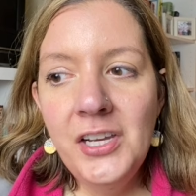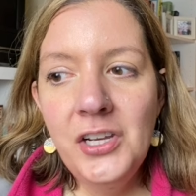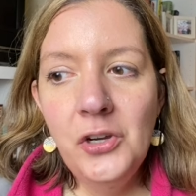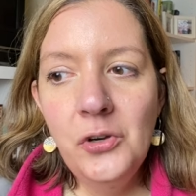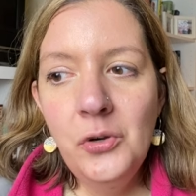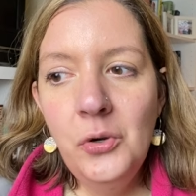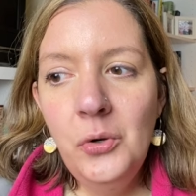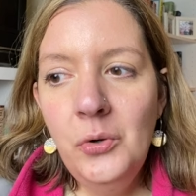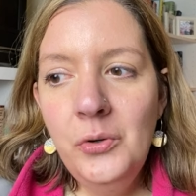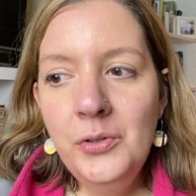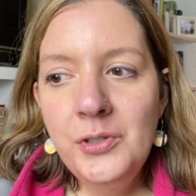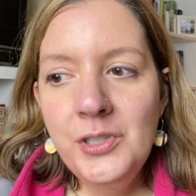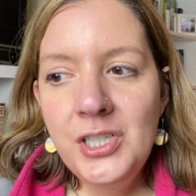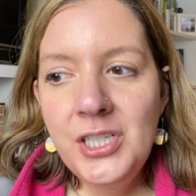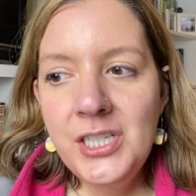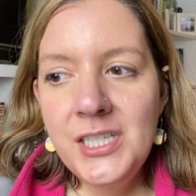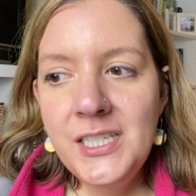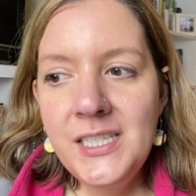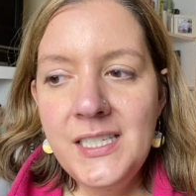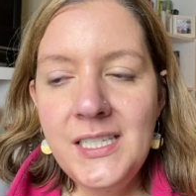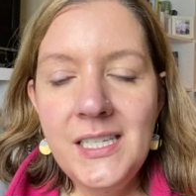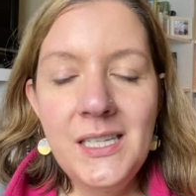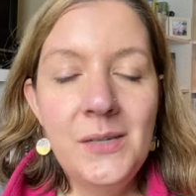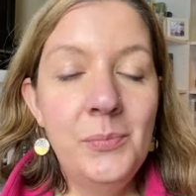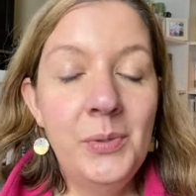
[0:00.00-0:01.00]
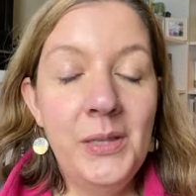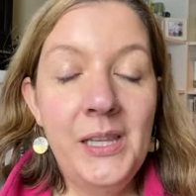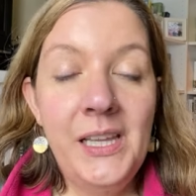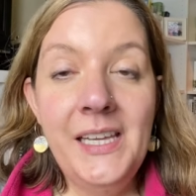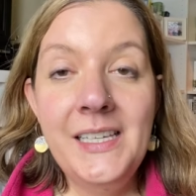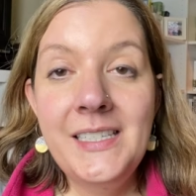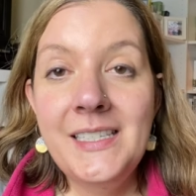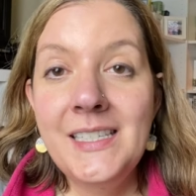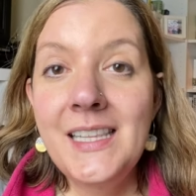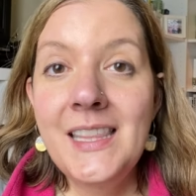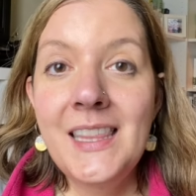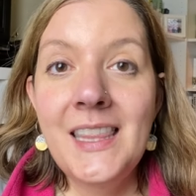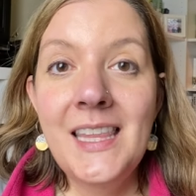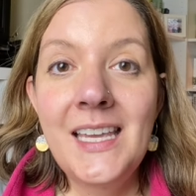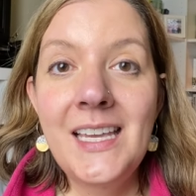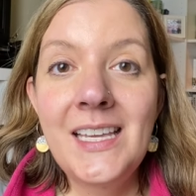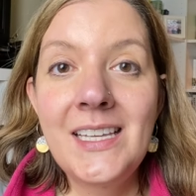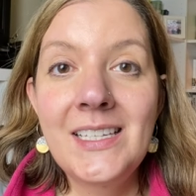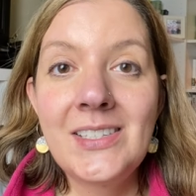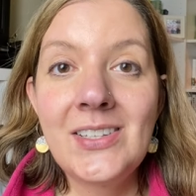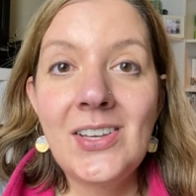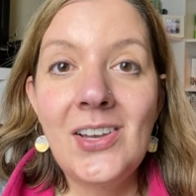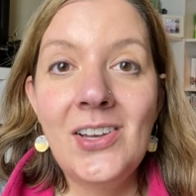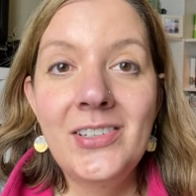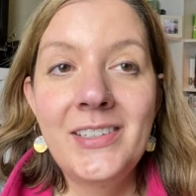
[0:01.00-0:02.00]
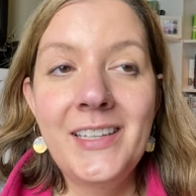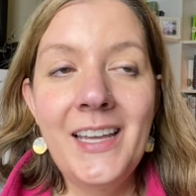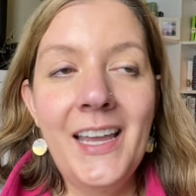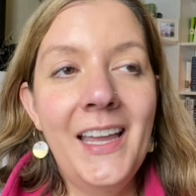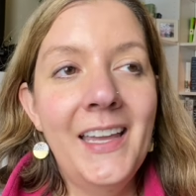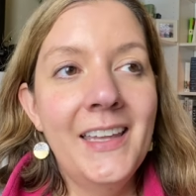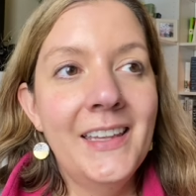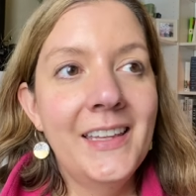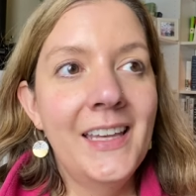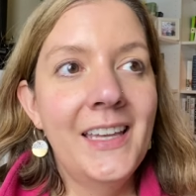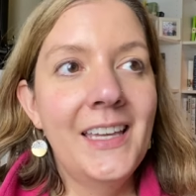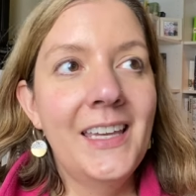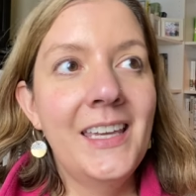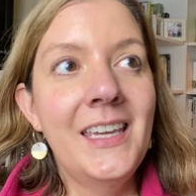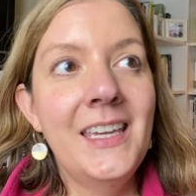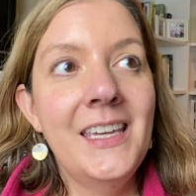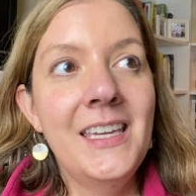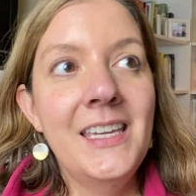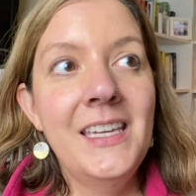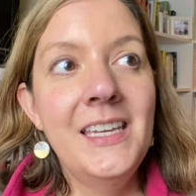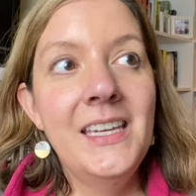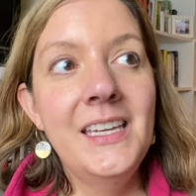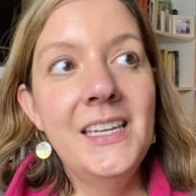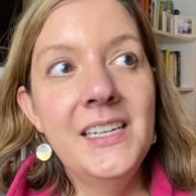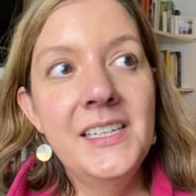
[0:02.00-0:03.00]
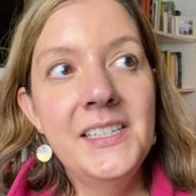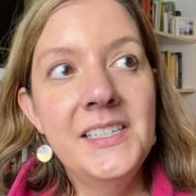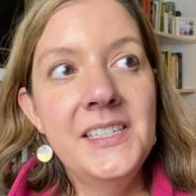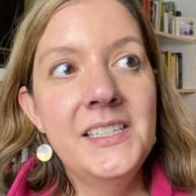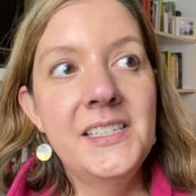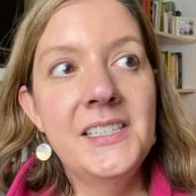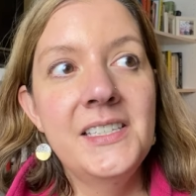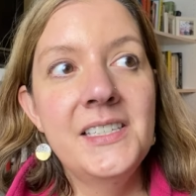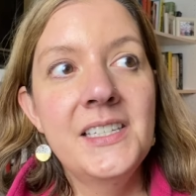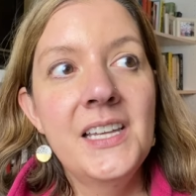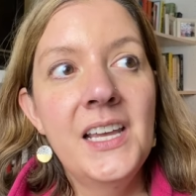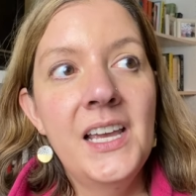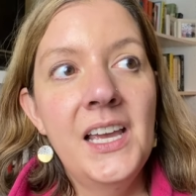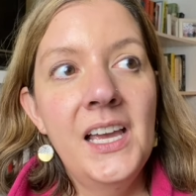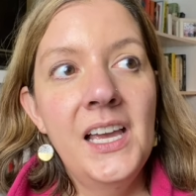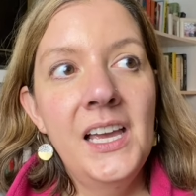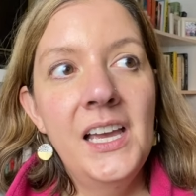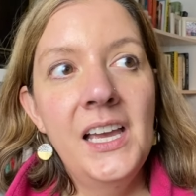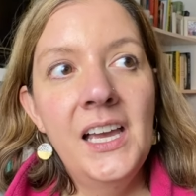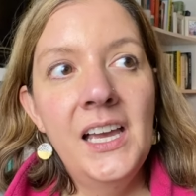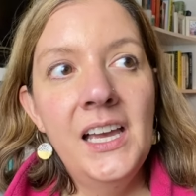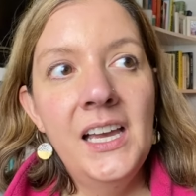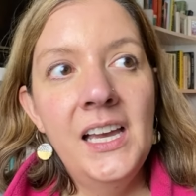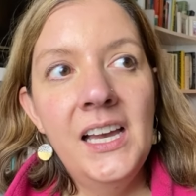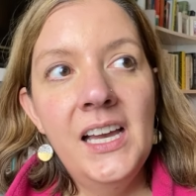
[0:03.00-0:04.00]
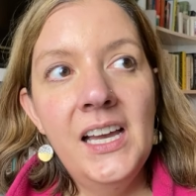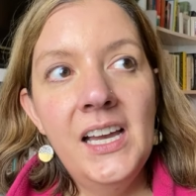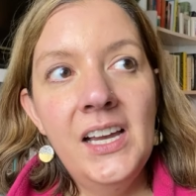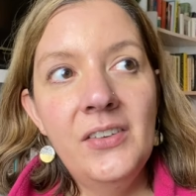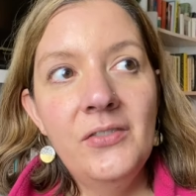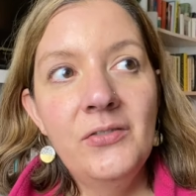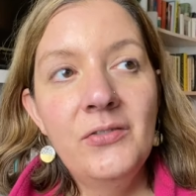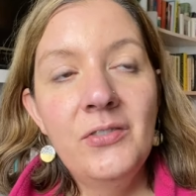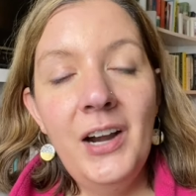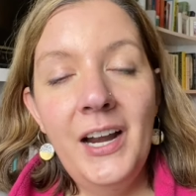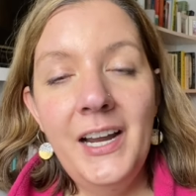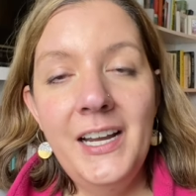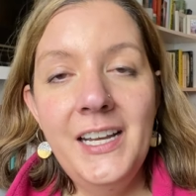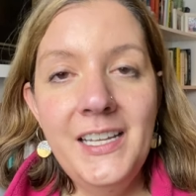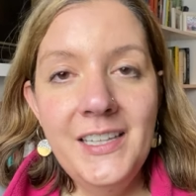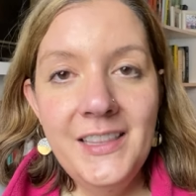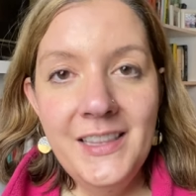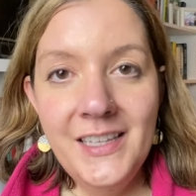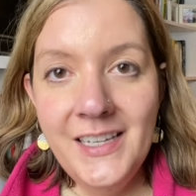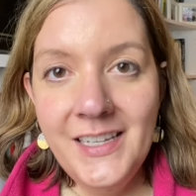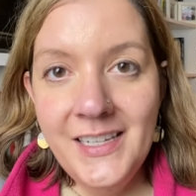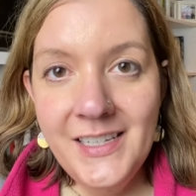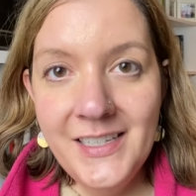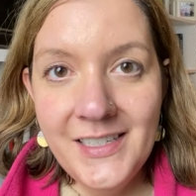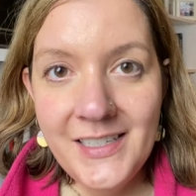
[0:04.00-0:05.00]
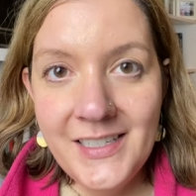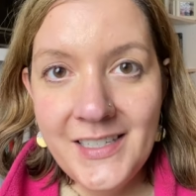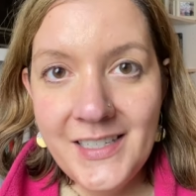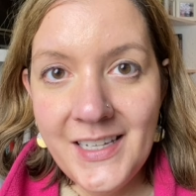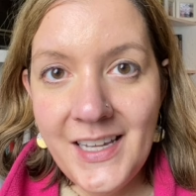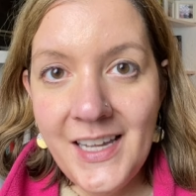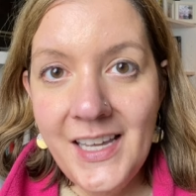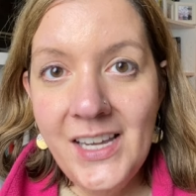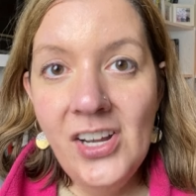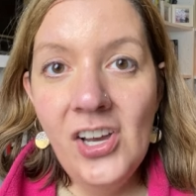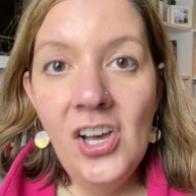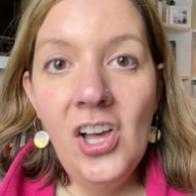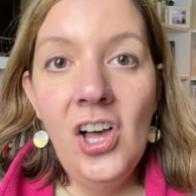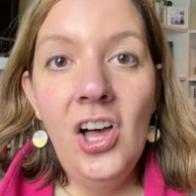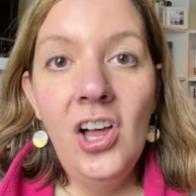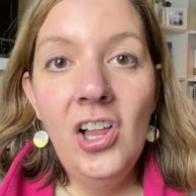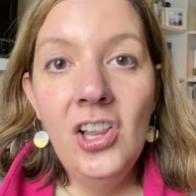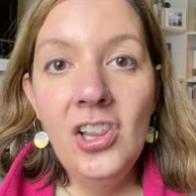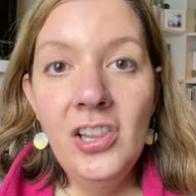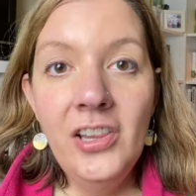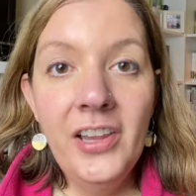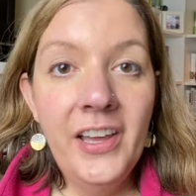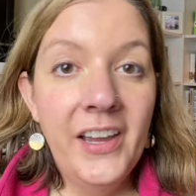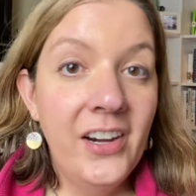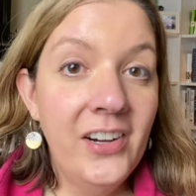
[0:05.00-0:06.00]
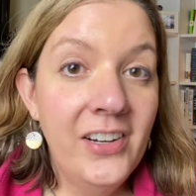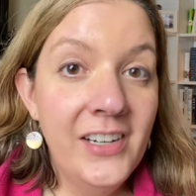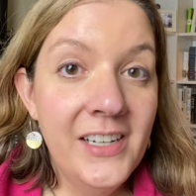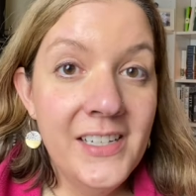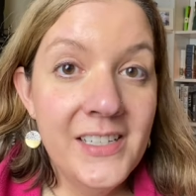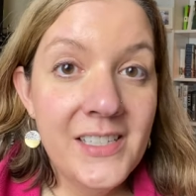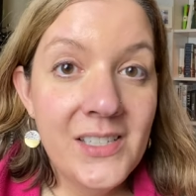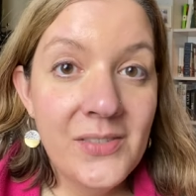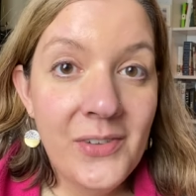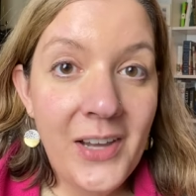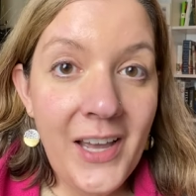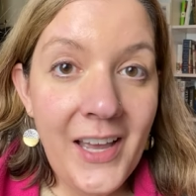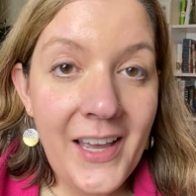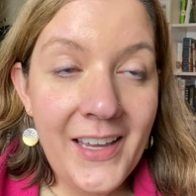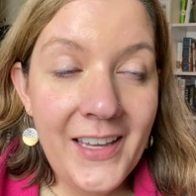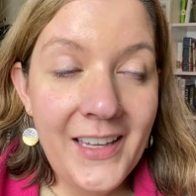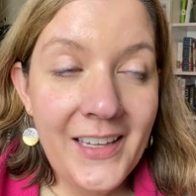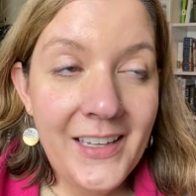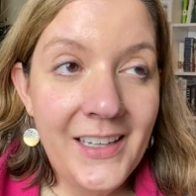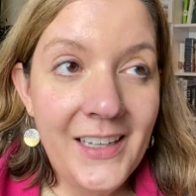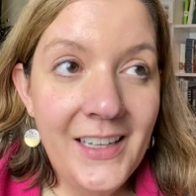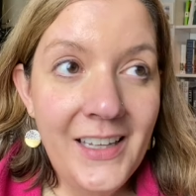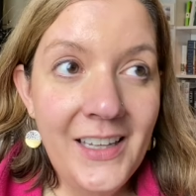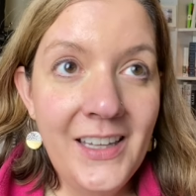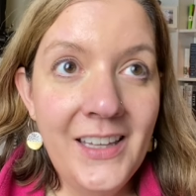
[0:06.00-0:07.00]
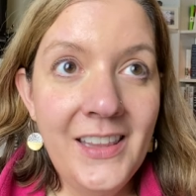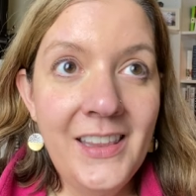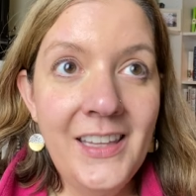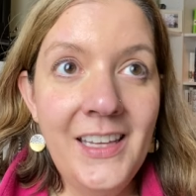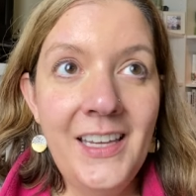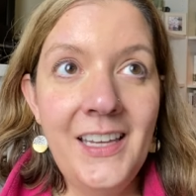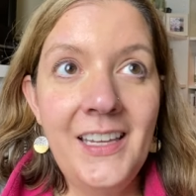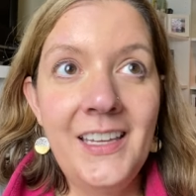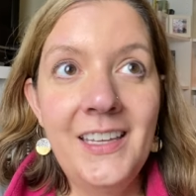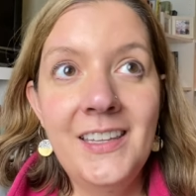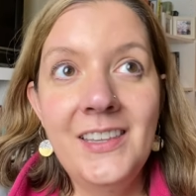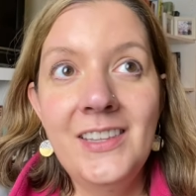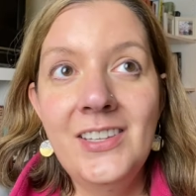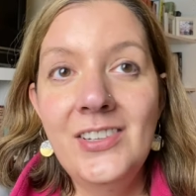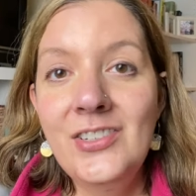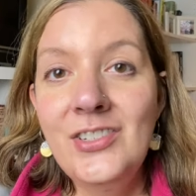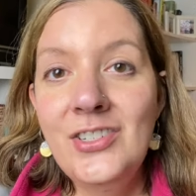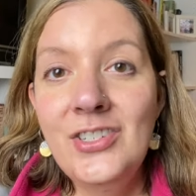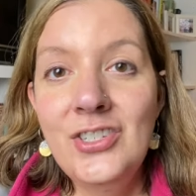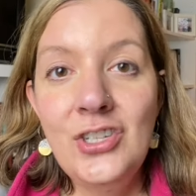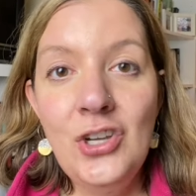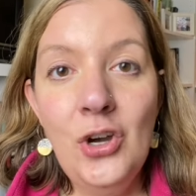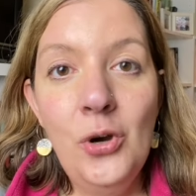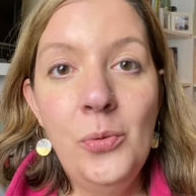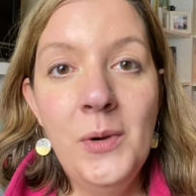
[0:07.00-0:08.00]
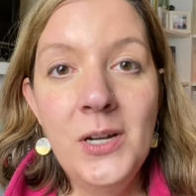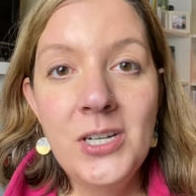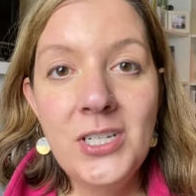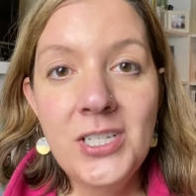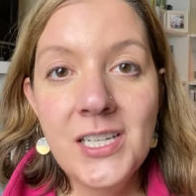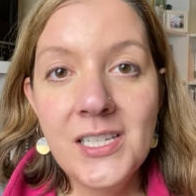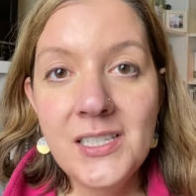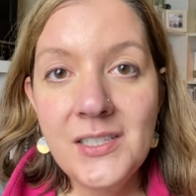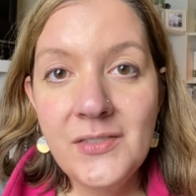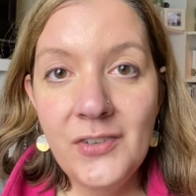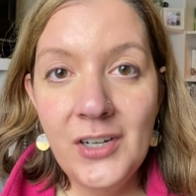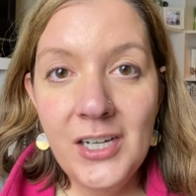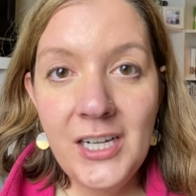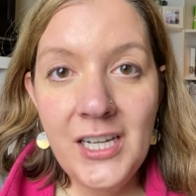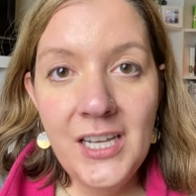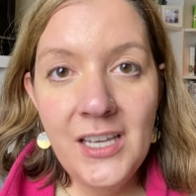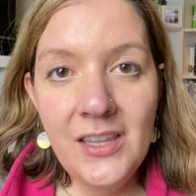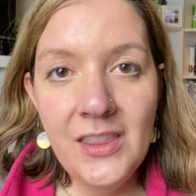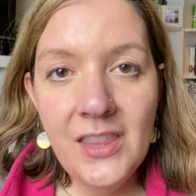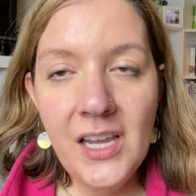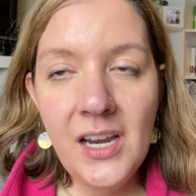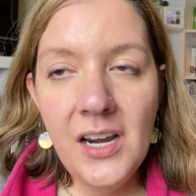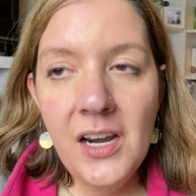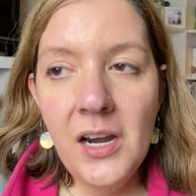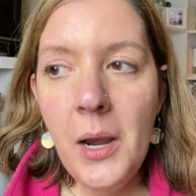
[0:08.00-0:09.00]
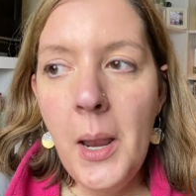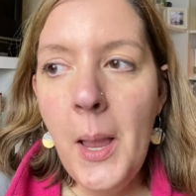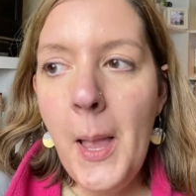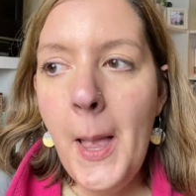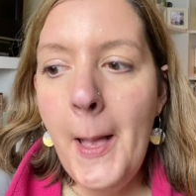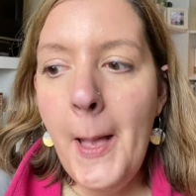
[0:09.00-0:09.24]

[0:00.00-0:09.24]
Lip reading: don't just see pleasant things all day. Like, he is writing this in a hilarious way. Like, there's so much that's funny in there,